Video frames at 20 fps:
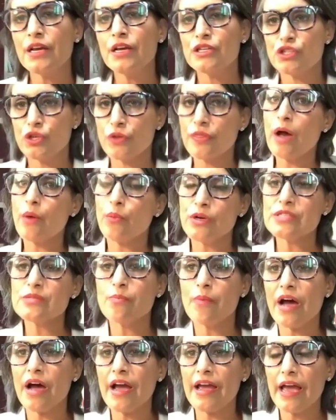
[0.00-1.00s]
So that was
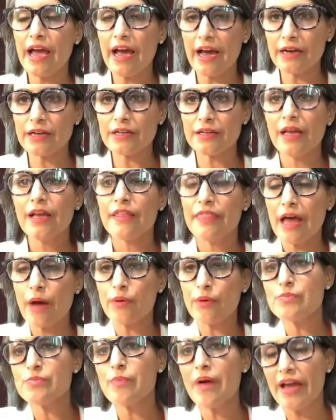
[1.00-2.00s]
my, so. act- that
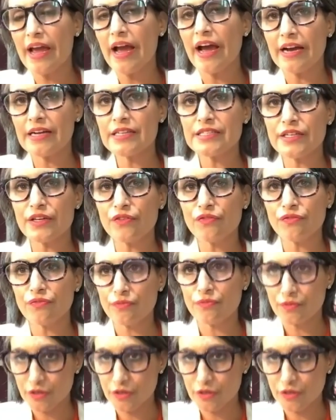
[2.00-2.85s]
was my active